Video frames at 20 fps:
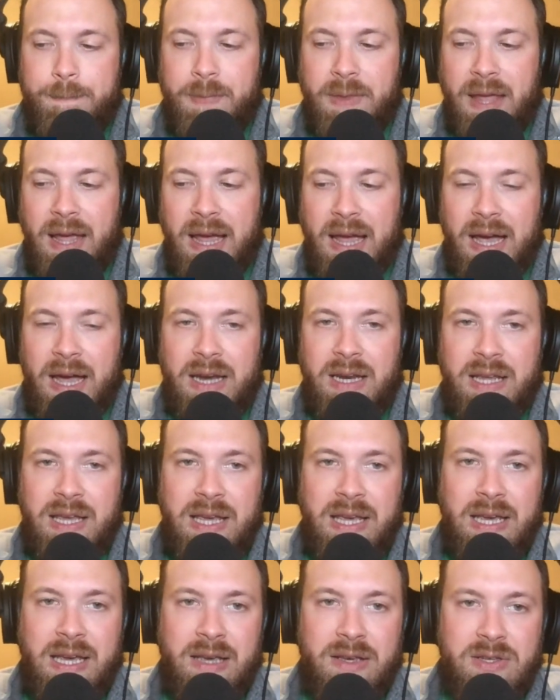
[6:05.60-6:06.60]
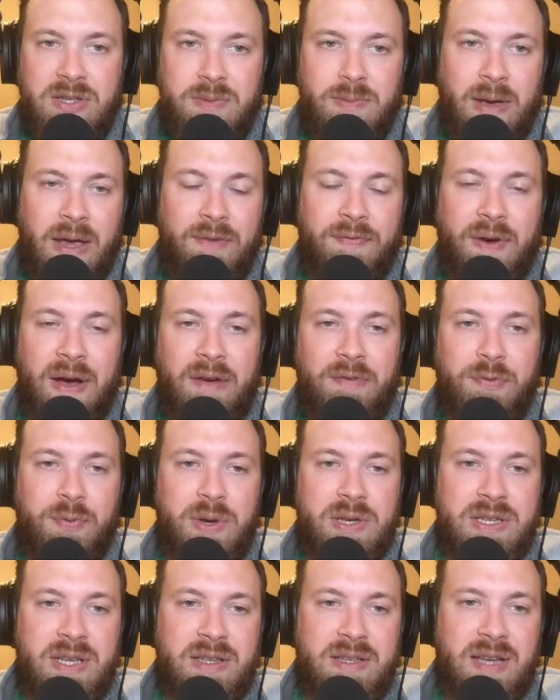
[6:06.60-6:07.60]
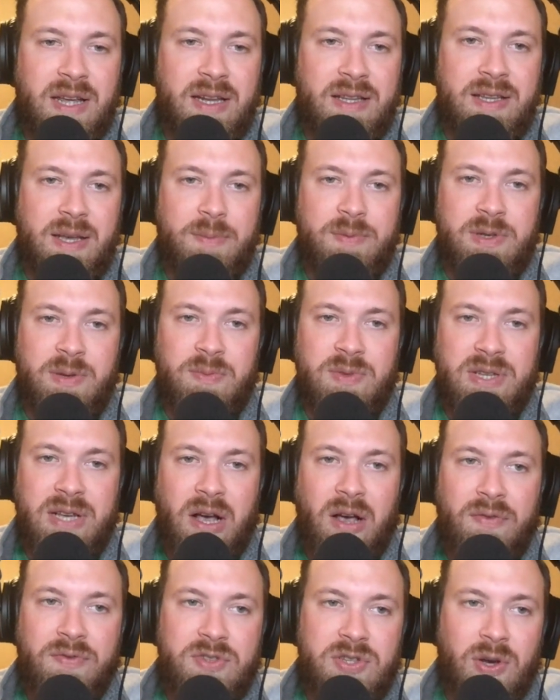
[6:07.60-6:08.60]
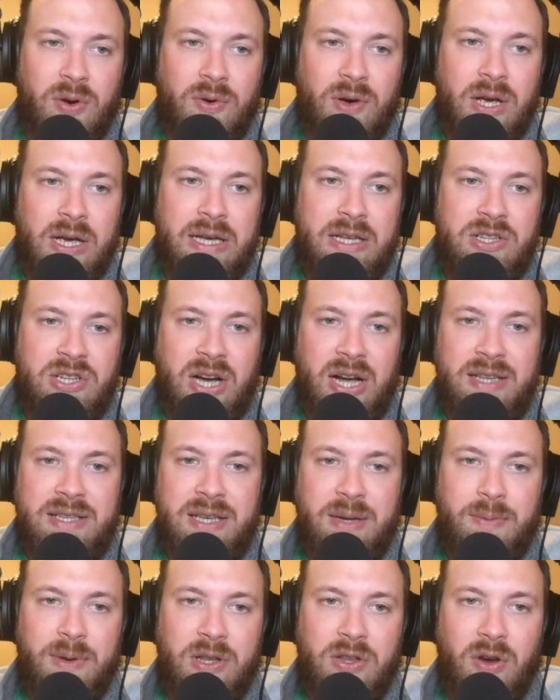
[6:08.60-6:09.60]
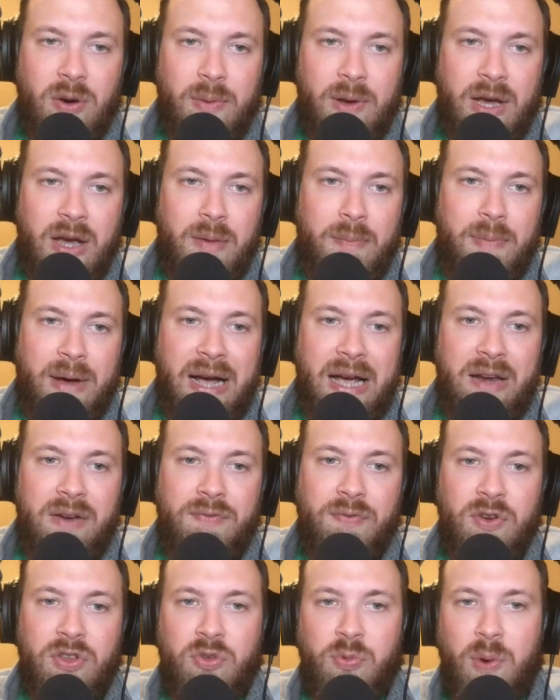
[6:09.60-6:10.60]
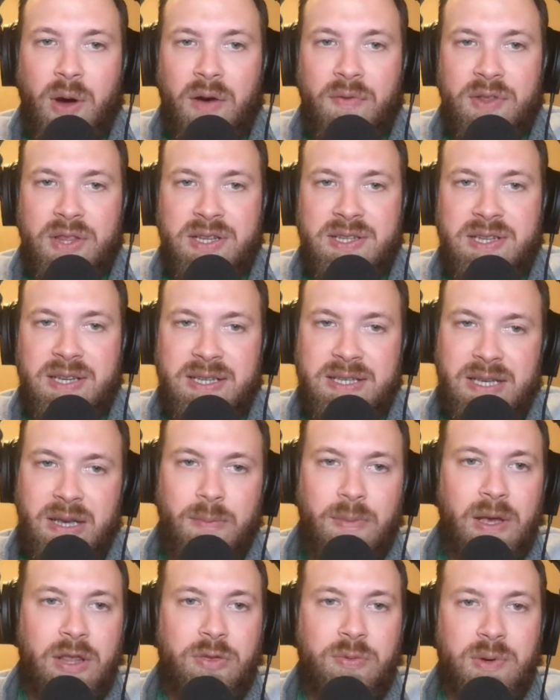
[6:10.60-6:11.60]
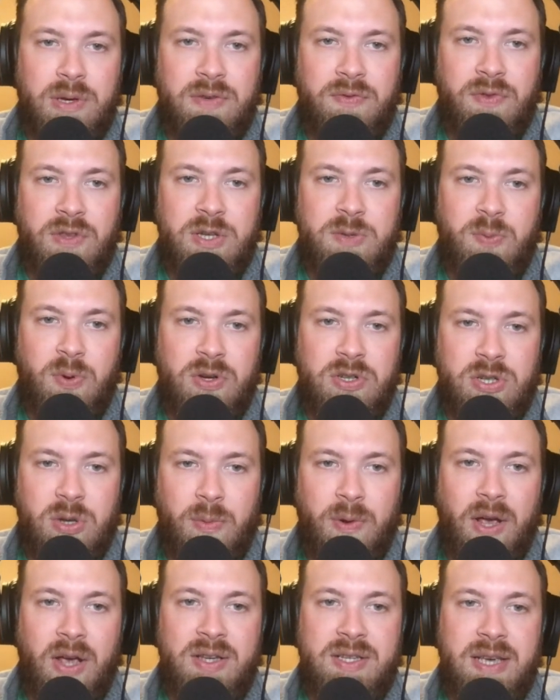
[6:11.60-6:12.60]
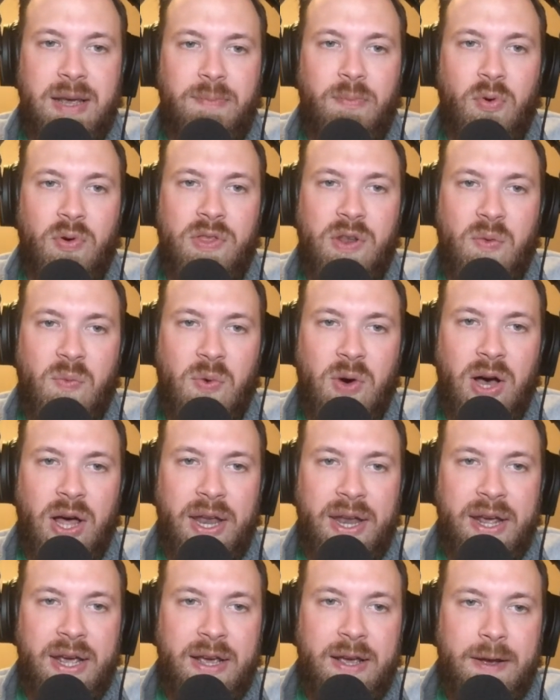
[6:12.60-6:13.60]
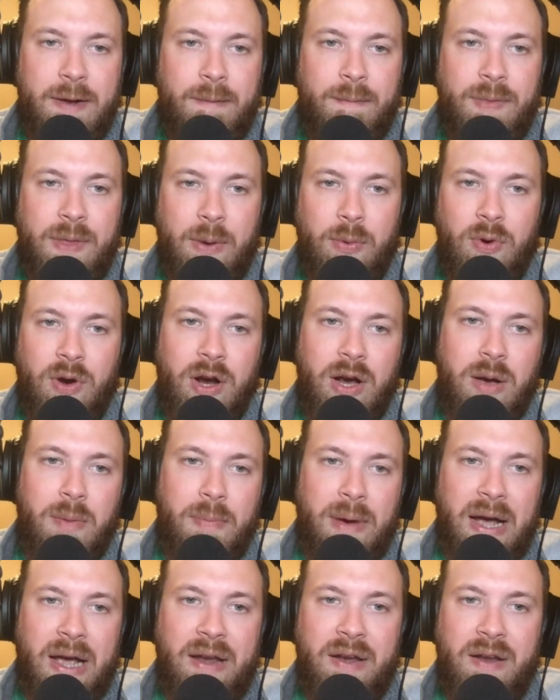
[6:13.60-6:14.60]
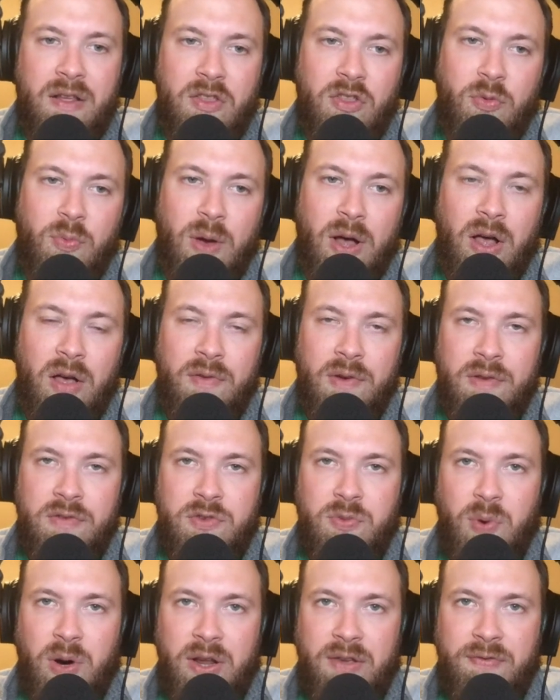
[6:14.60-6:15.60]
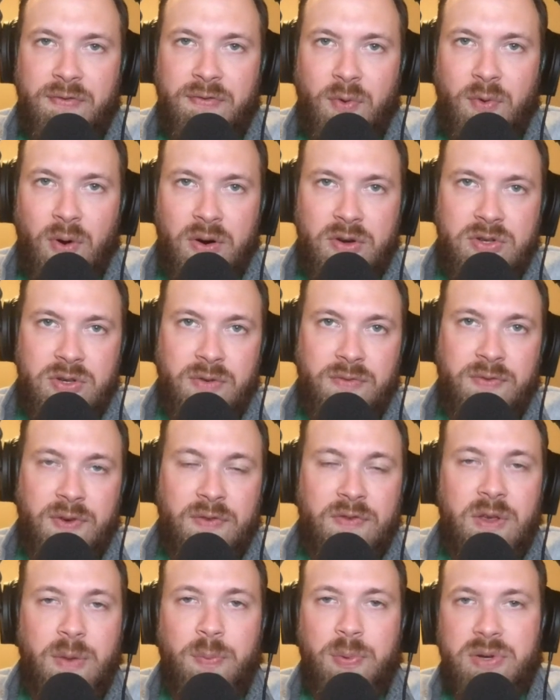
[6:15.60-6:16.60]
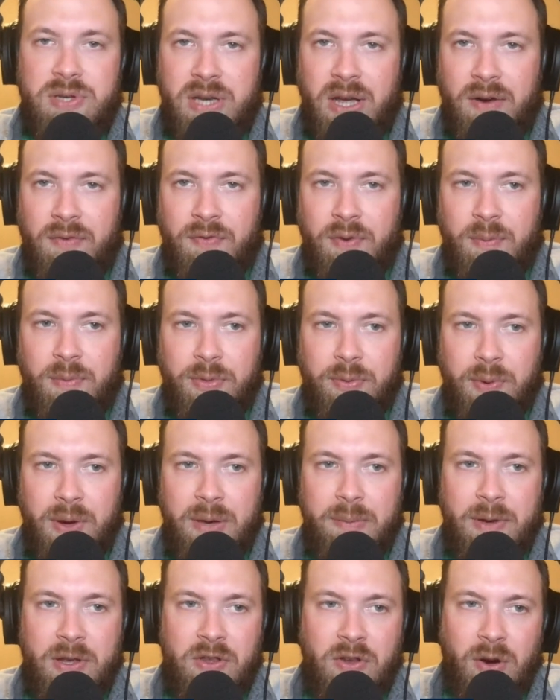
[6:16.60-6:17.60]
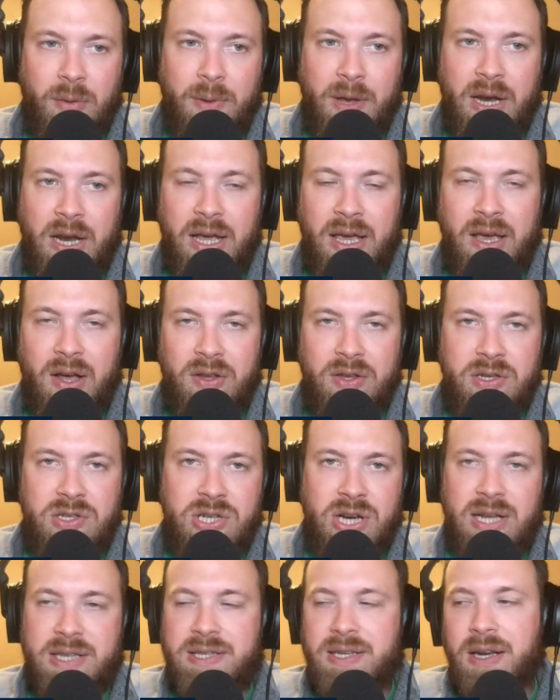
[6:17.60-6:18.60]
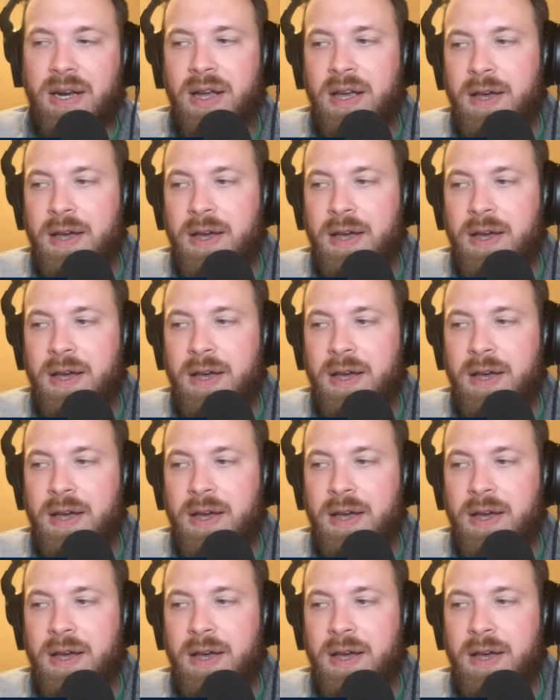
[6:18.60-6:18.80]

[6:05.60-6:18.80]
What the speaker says: and he made 5 threes on 10 attempts himself. So Johnson and McDermott combined for 12 of the 16 made threes for the Spurs. Nobody else had more than one. They were a combined 12 of 24, so 50% from three, McDermott and Keldon Johnson.